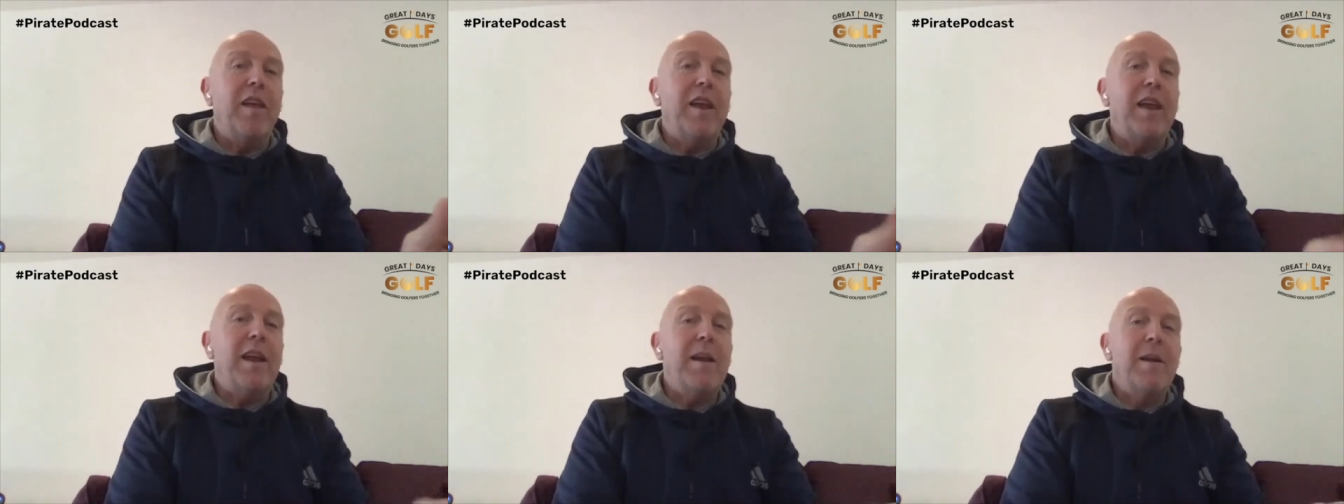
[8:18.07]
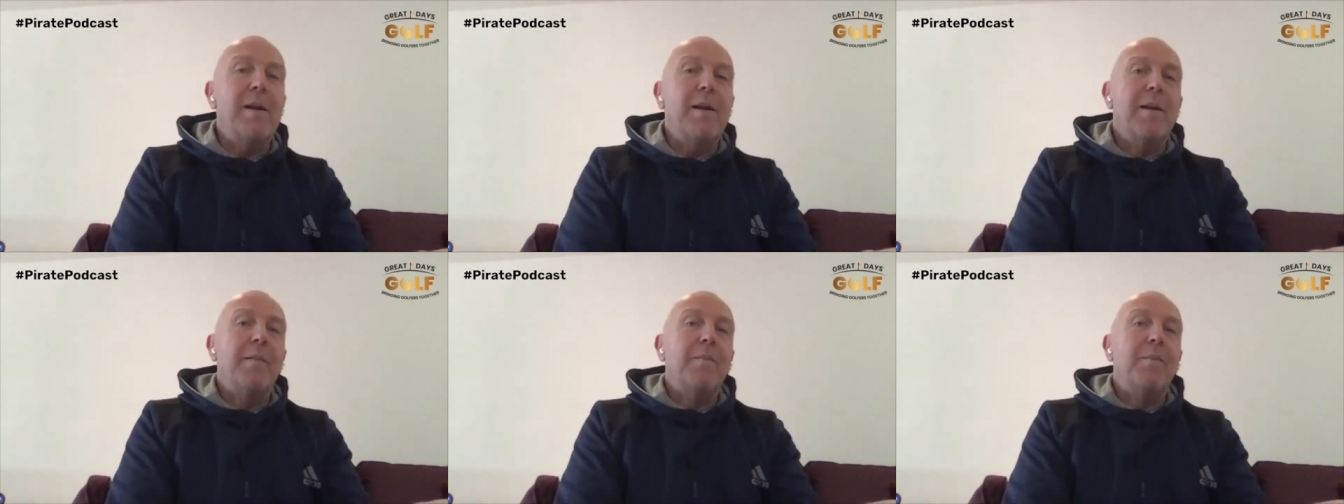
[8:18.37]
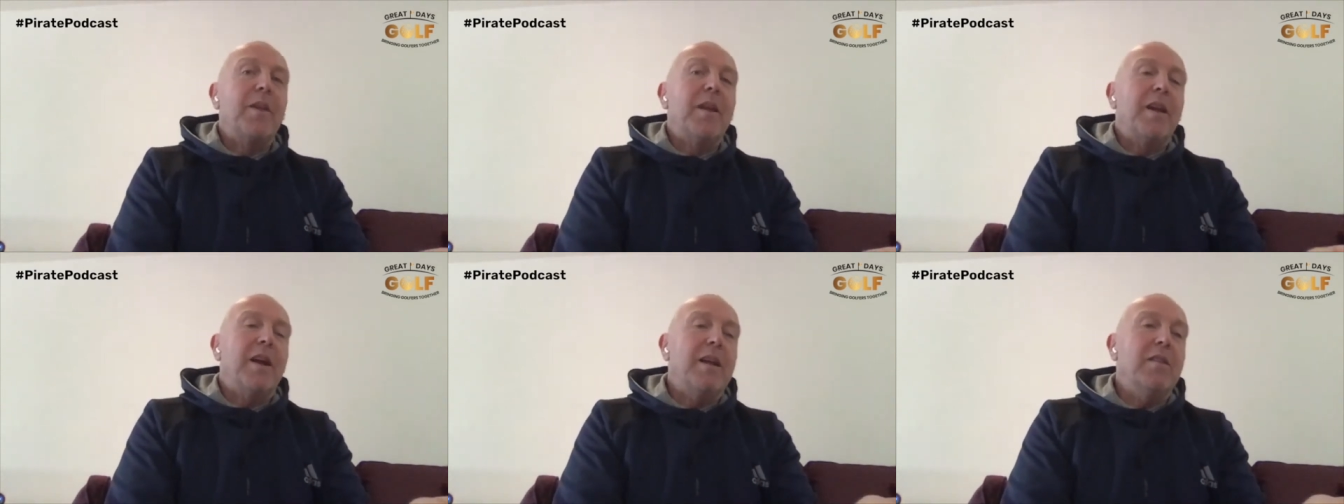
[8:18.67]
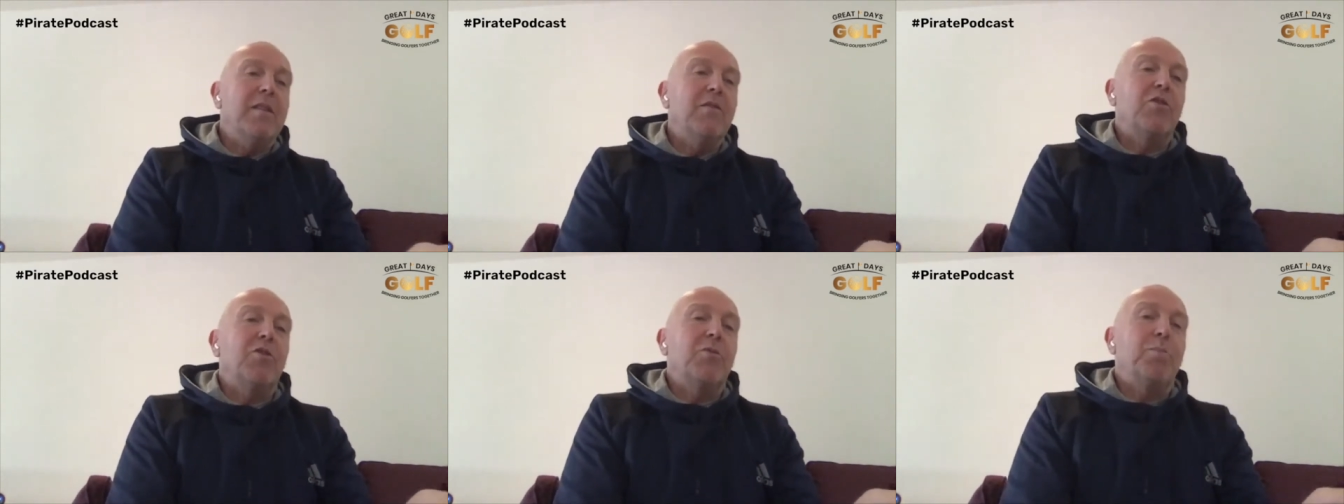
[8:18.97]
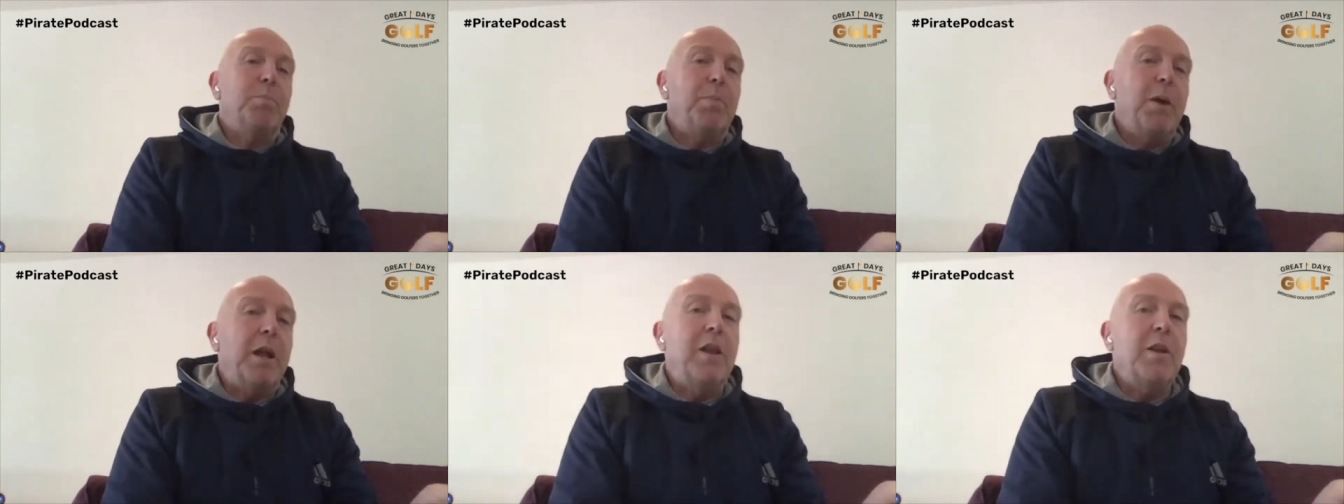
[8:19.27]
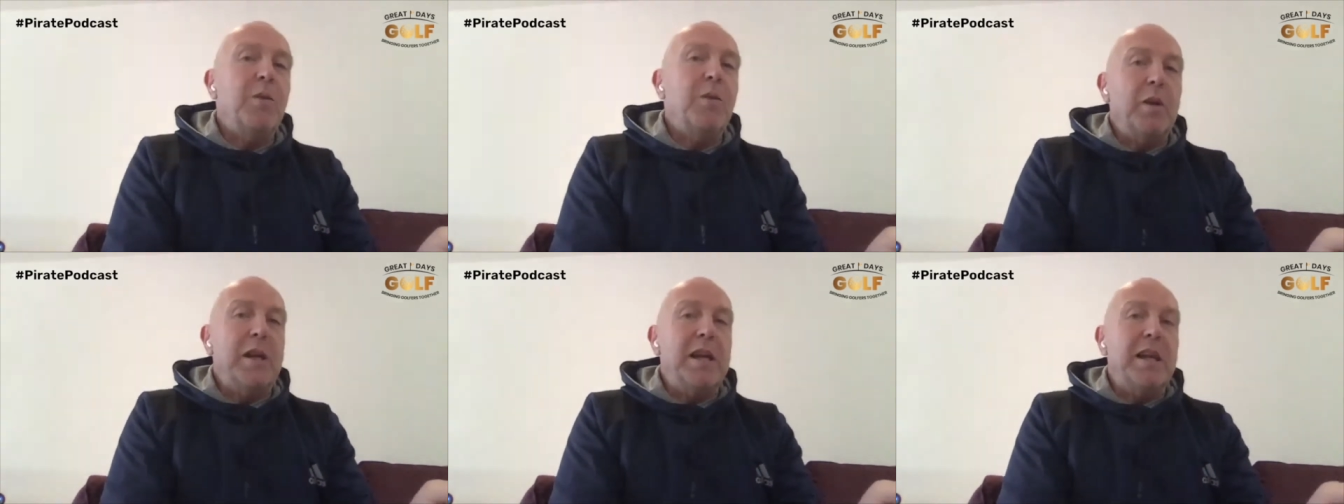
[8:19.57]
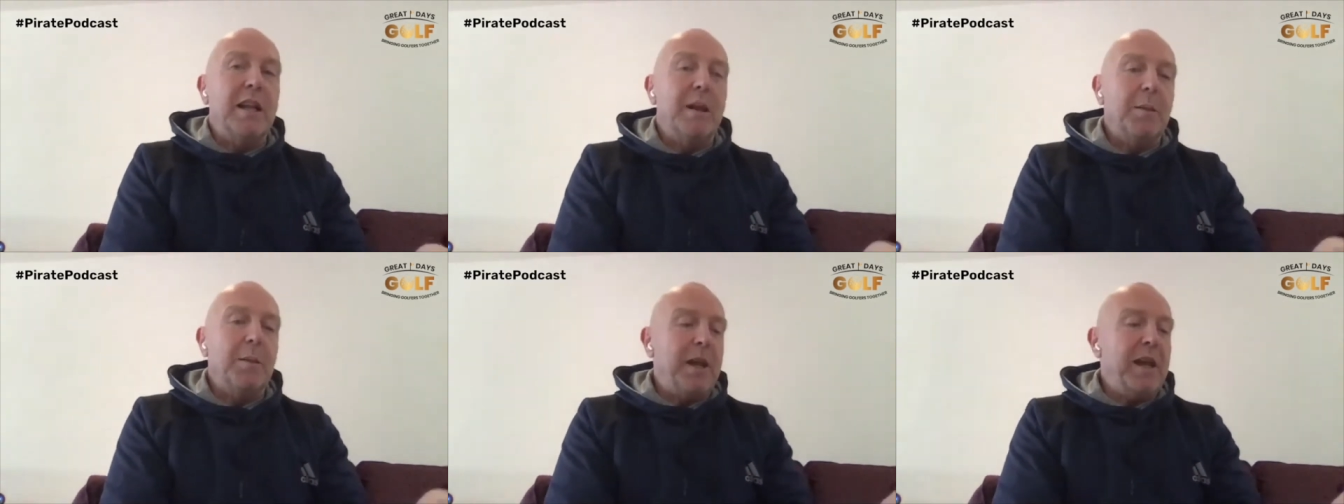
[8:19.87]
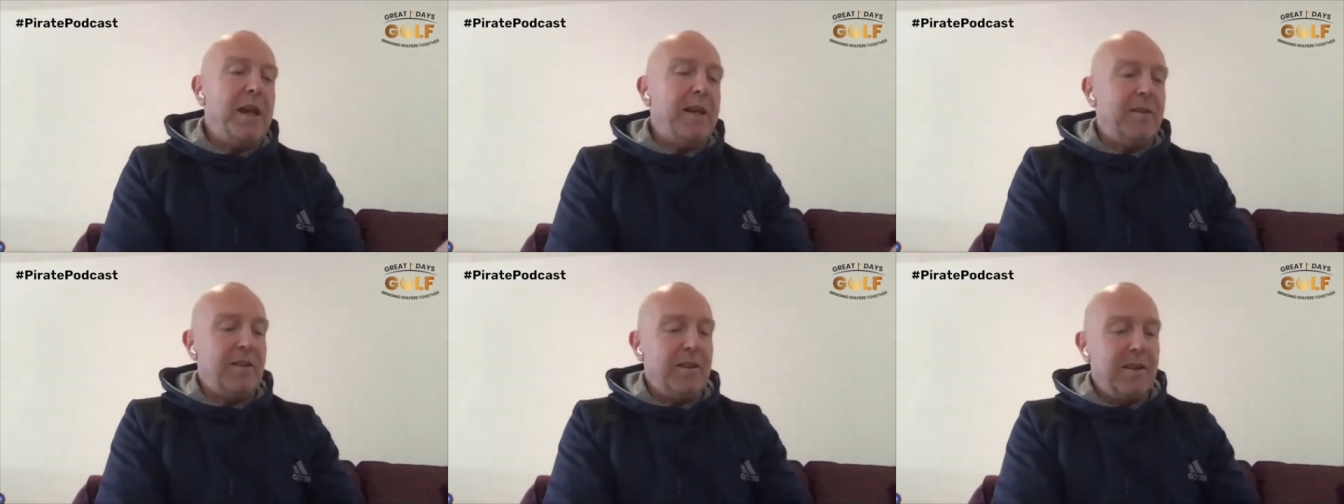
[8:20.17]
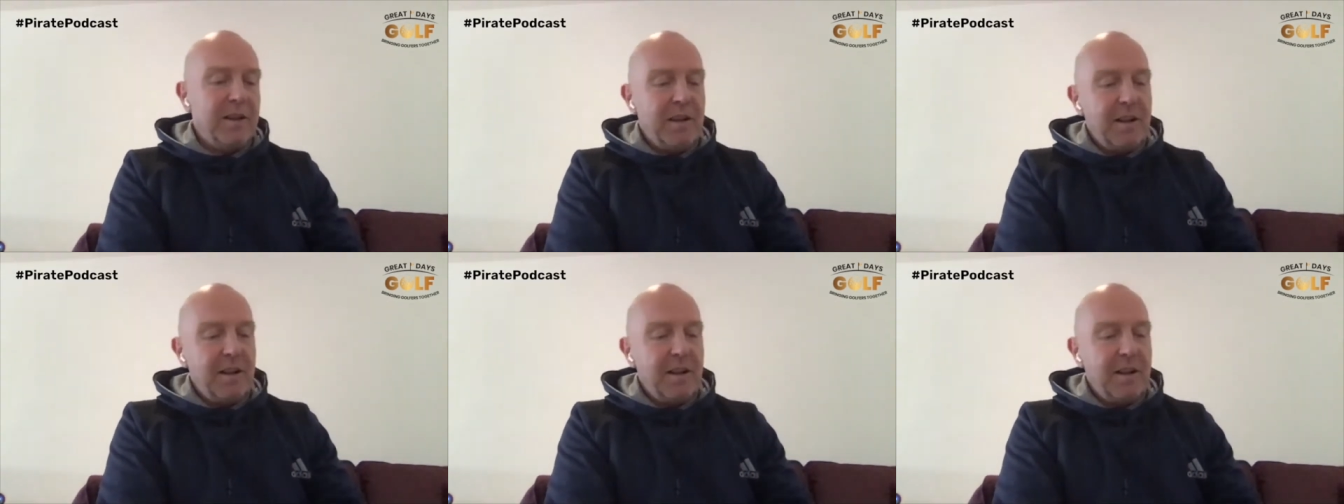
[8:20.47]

it and spun the wheel a bit.